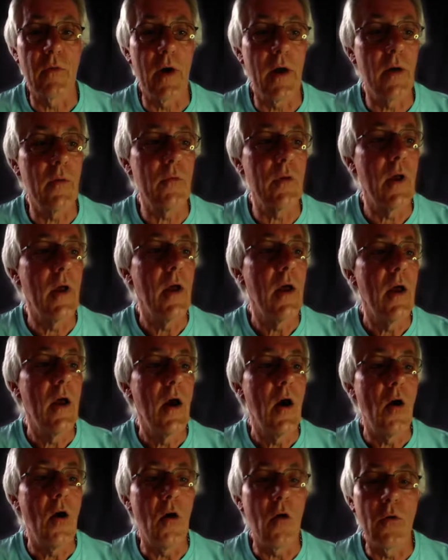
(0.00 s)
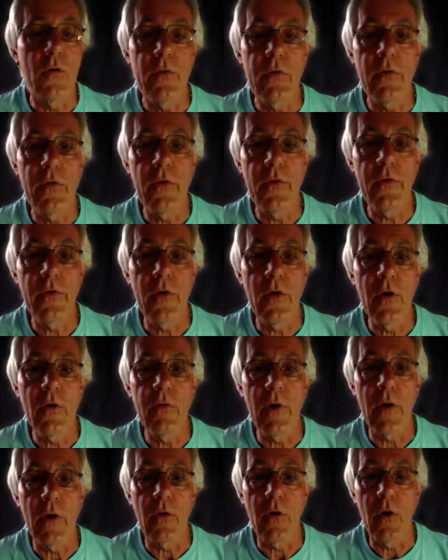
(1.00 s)
round. On to the
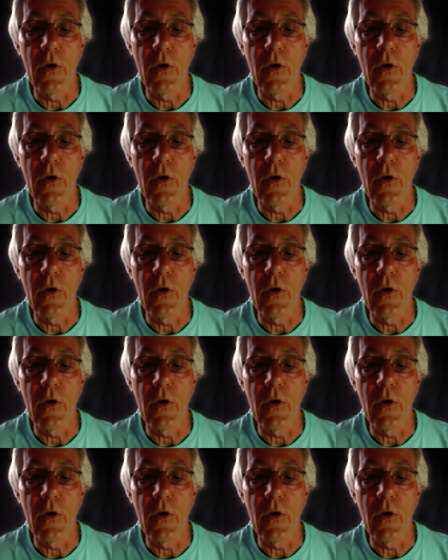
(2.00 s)
third round.